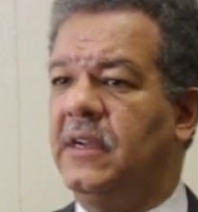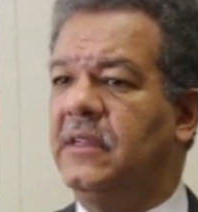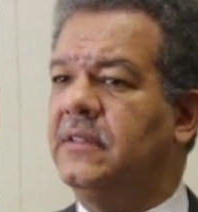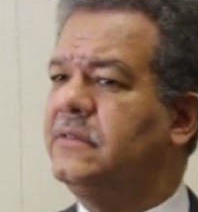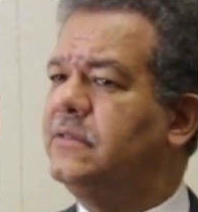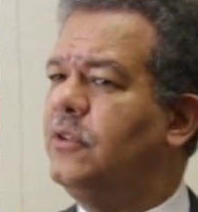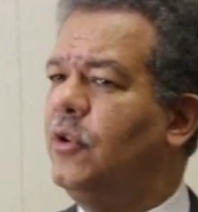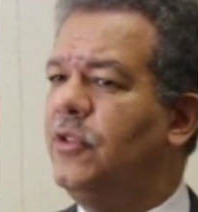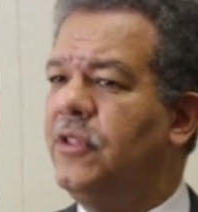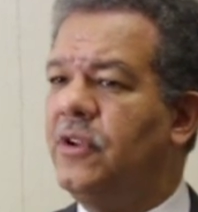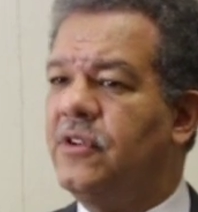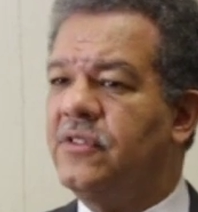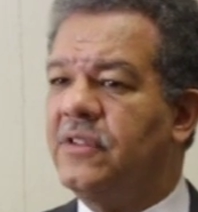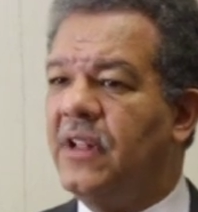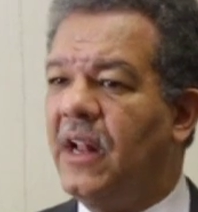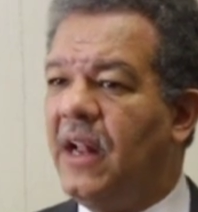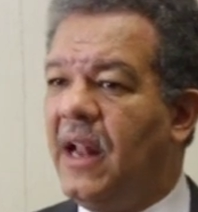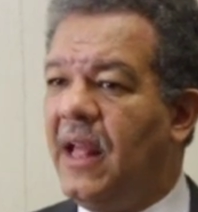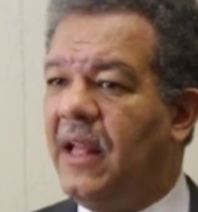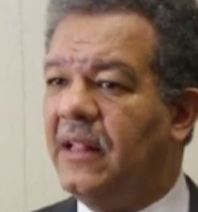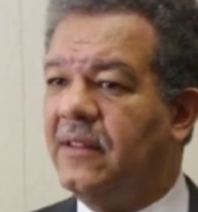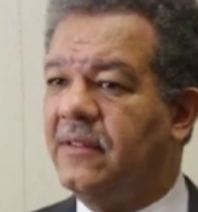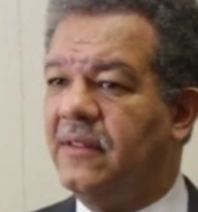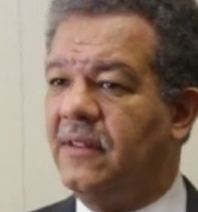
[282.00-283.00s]
So there's a
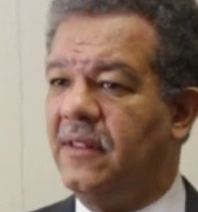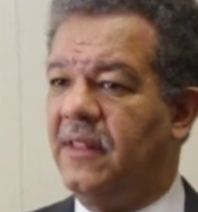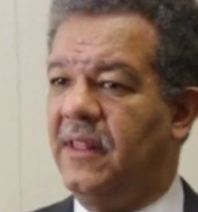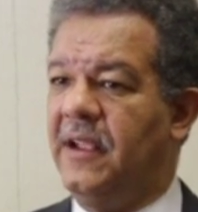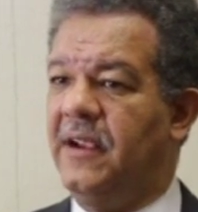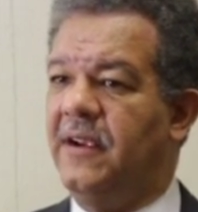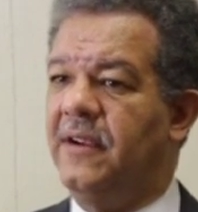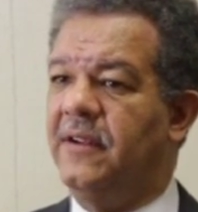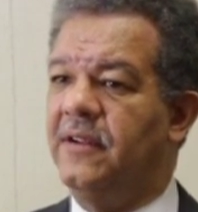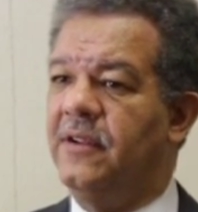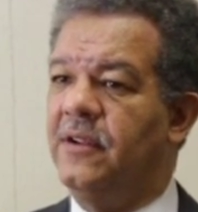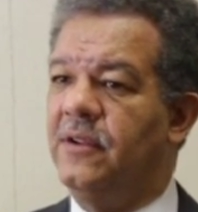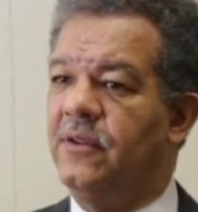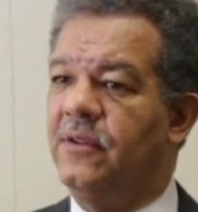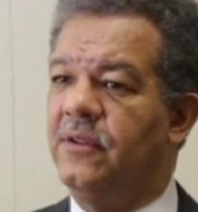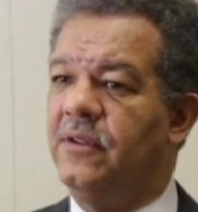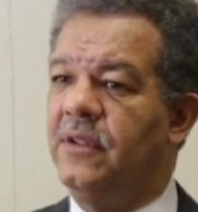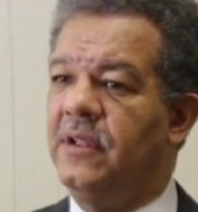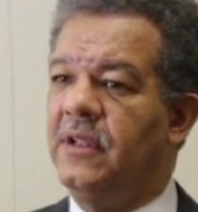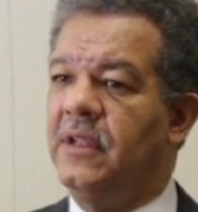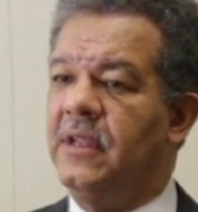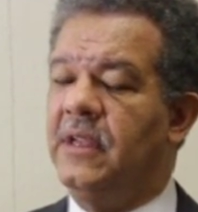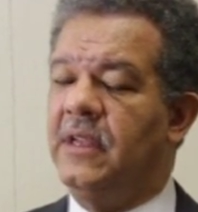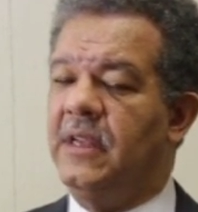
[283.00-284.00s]
lot there, no?
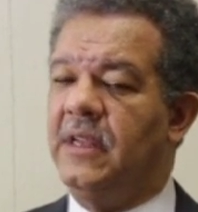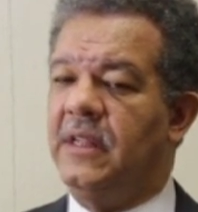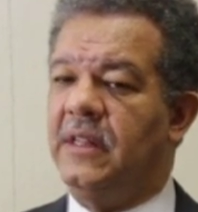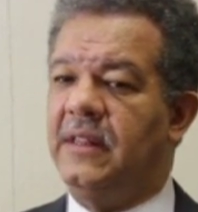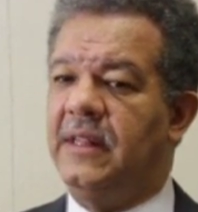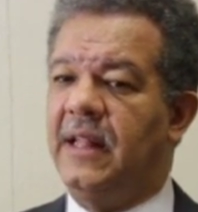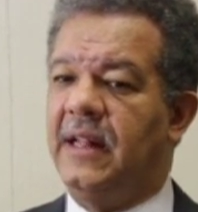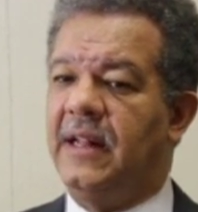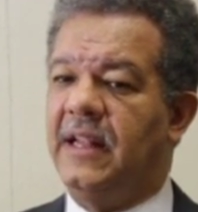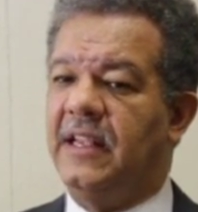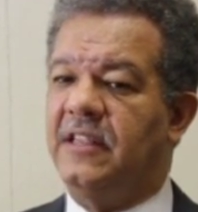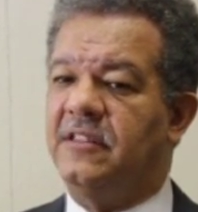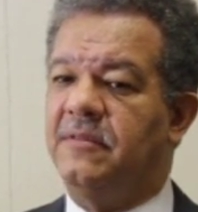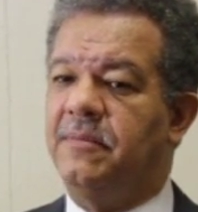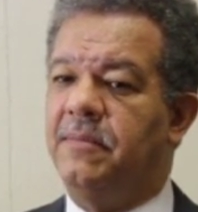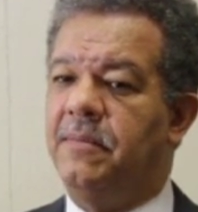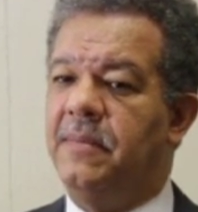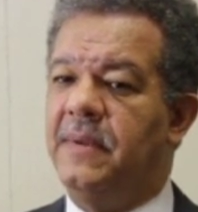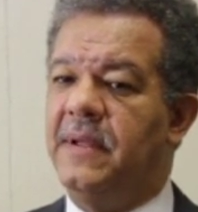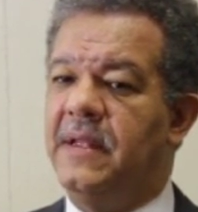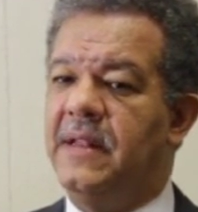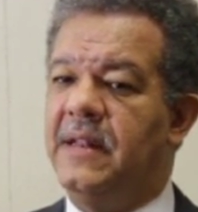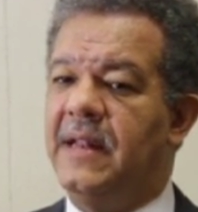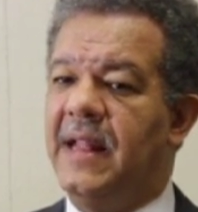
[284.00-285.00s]
That has
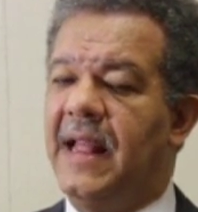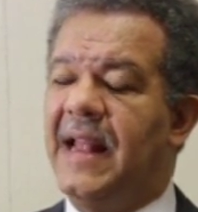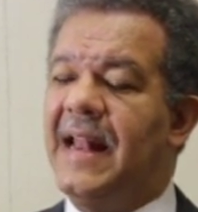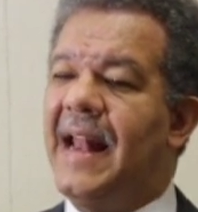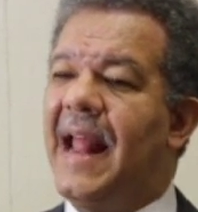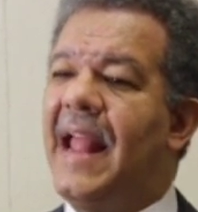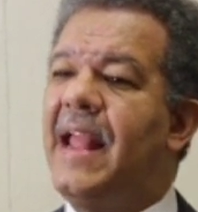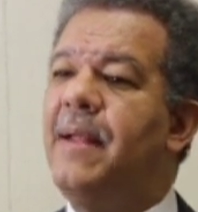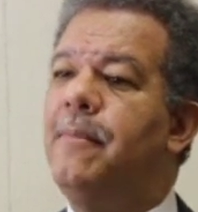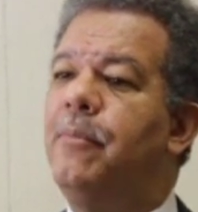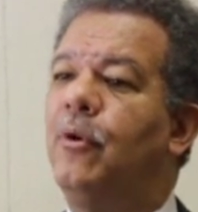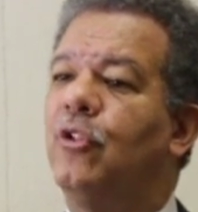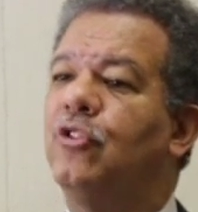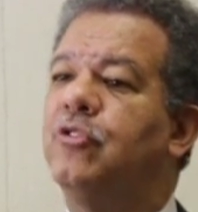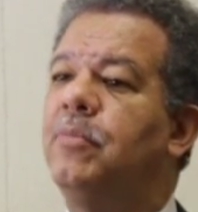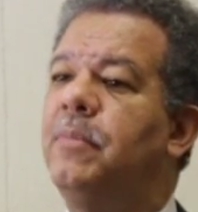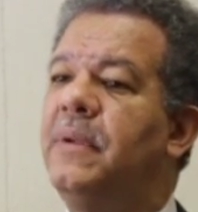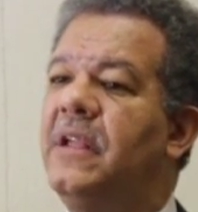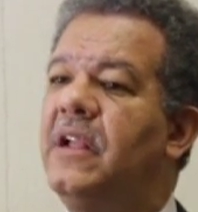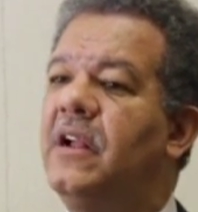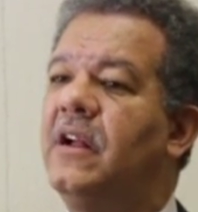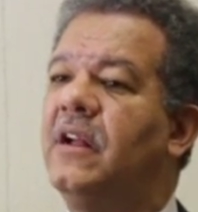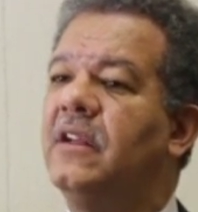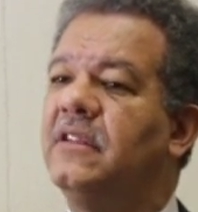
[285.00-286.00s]
been enabled
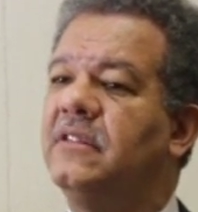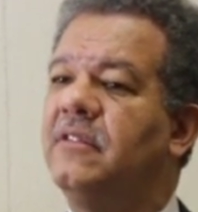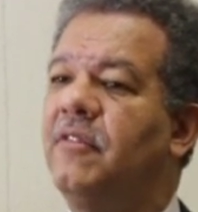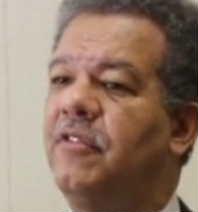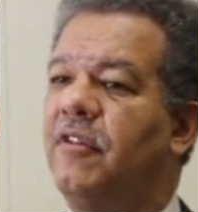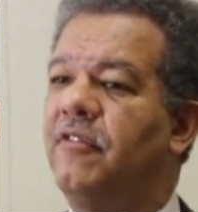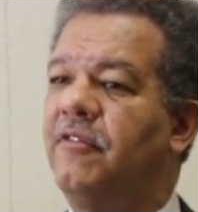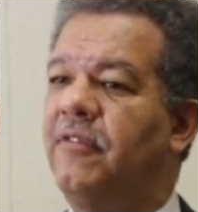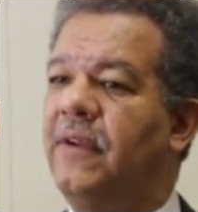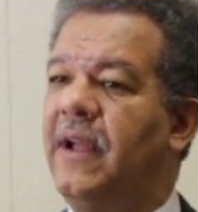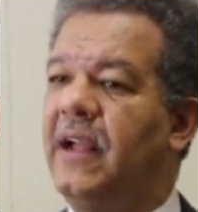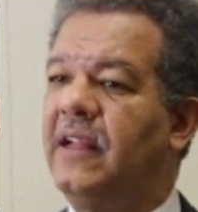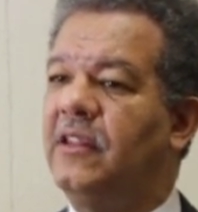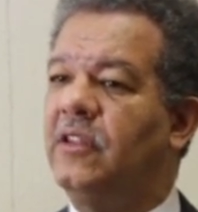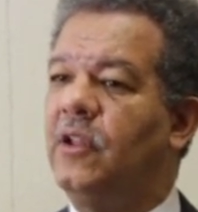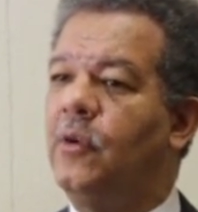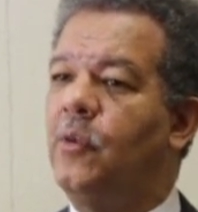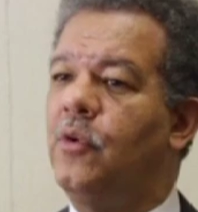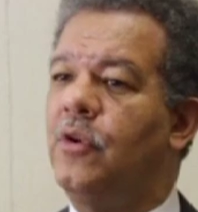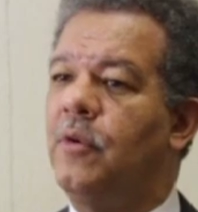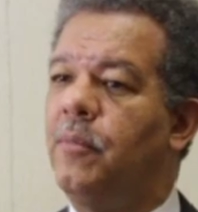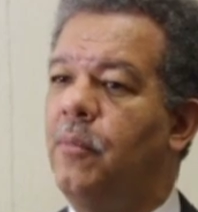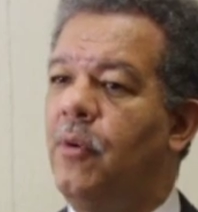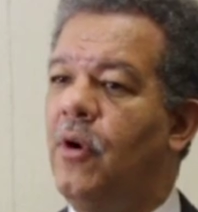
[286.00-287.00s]
because of the fact that
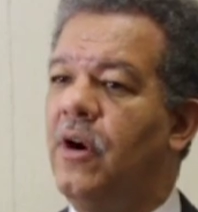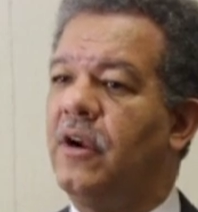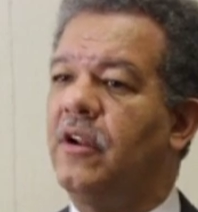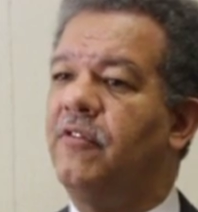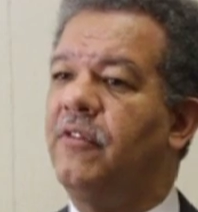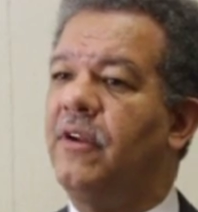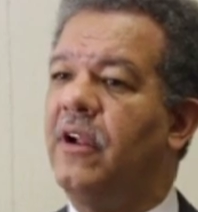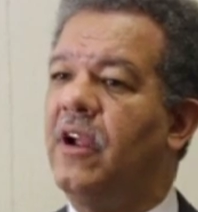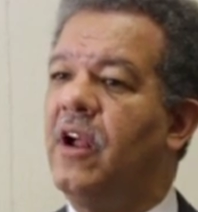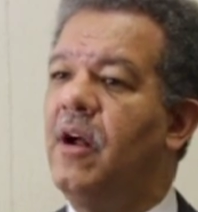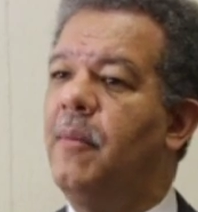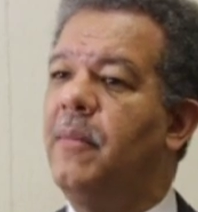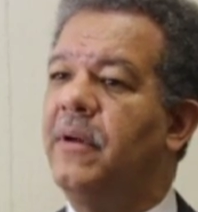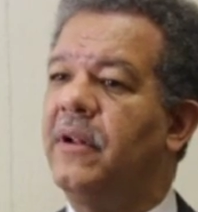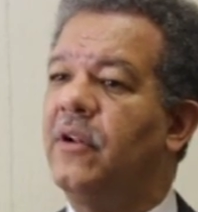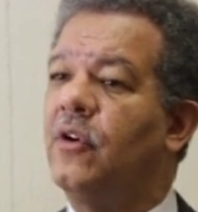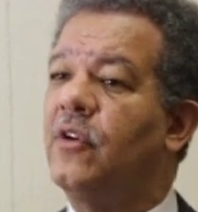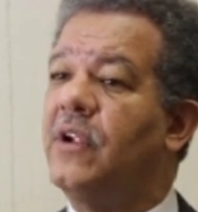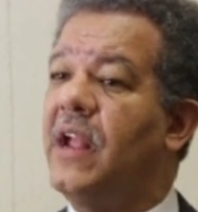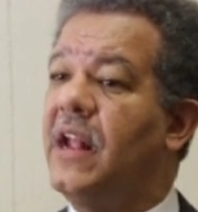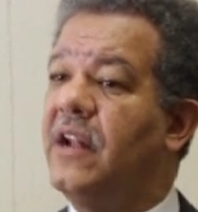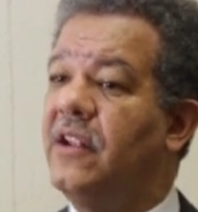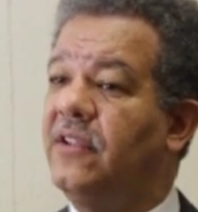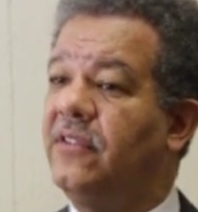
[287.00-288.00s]
we're part of a common
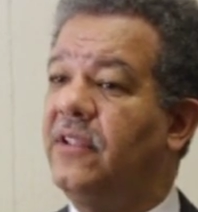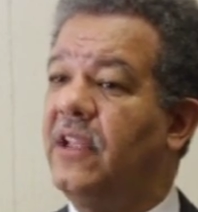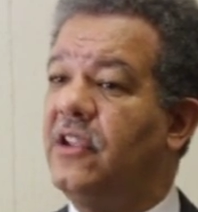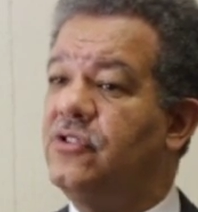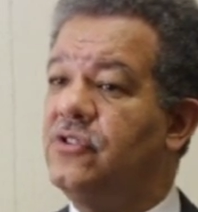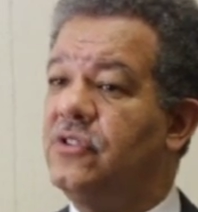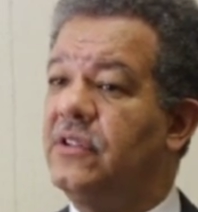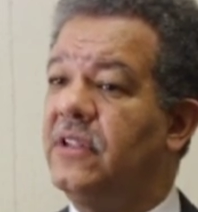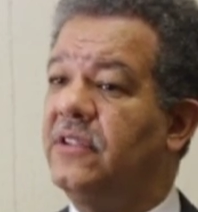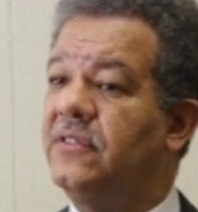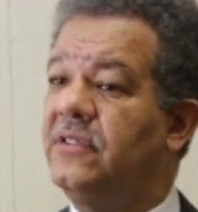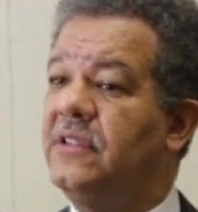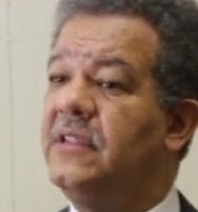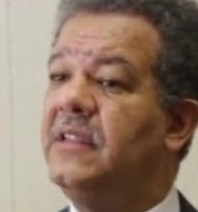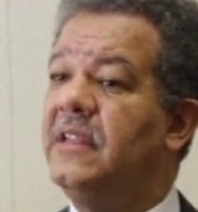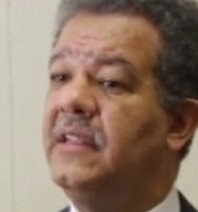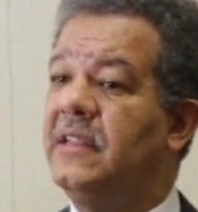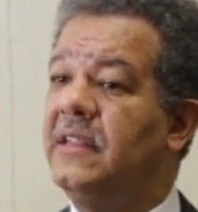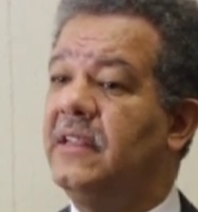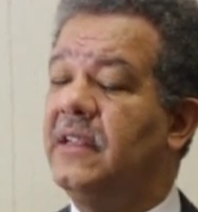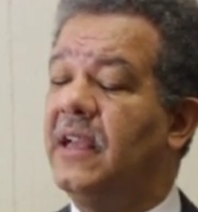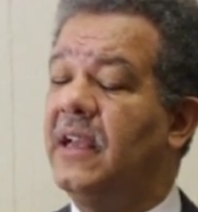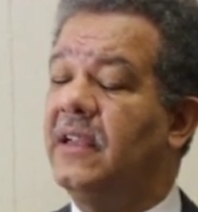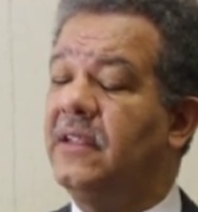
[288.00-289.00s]
organization as
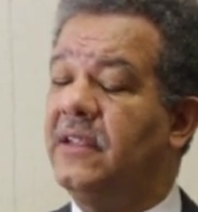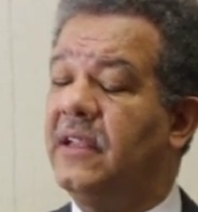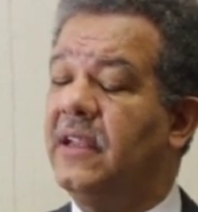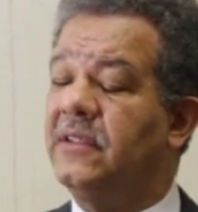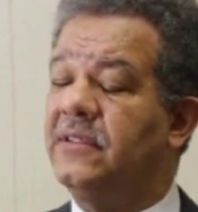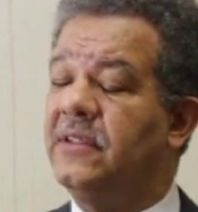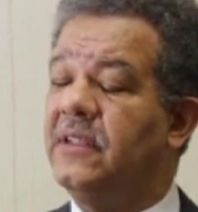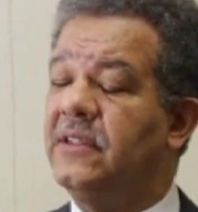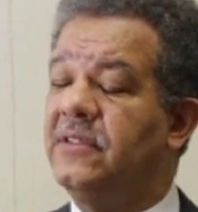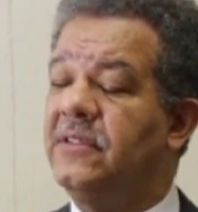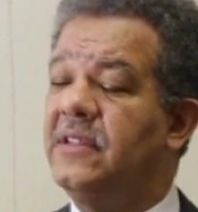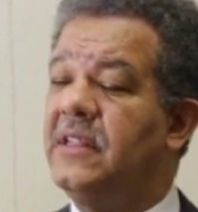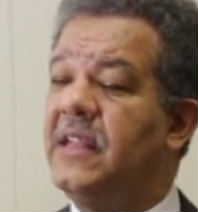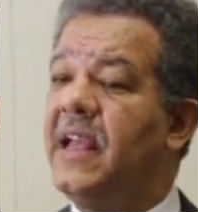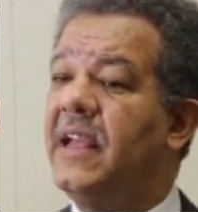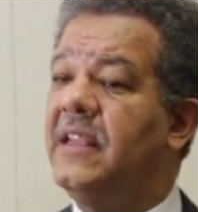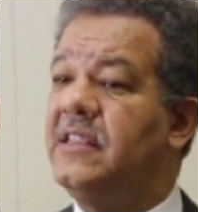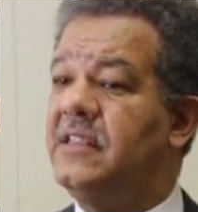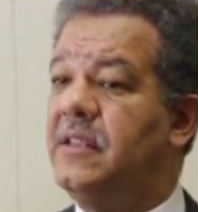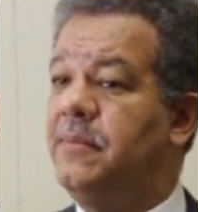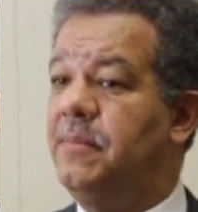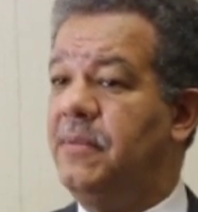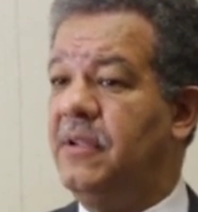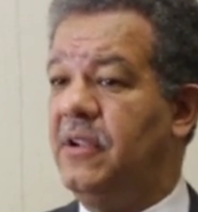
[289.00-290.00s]
is the
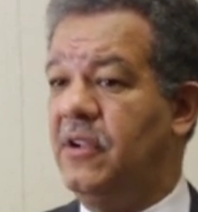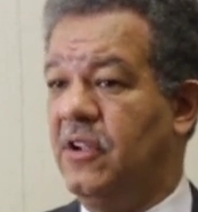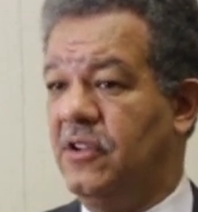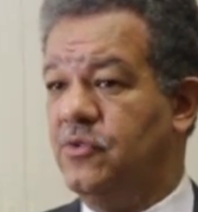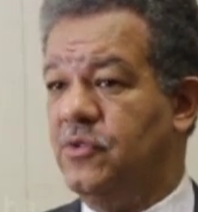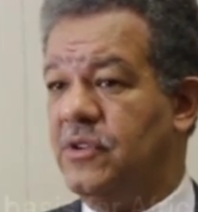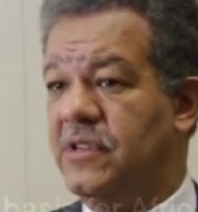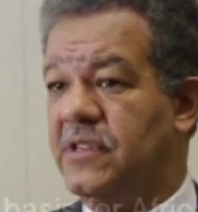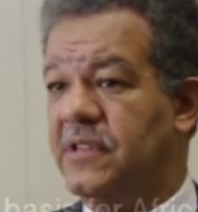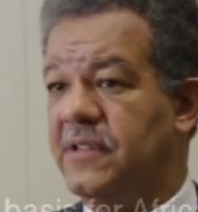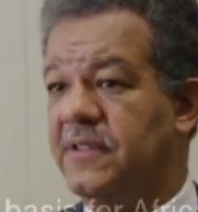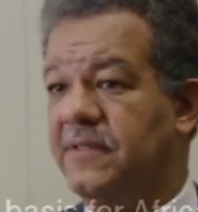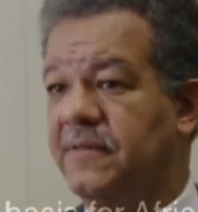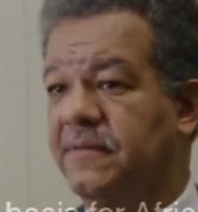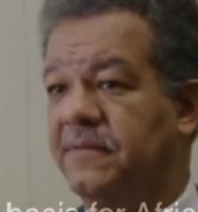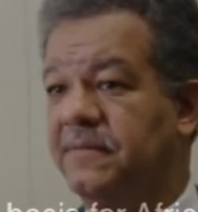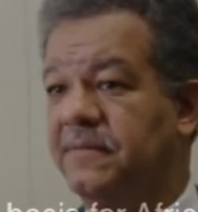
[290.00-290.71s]
ACP countries.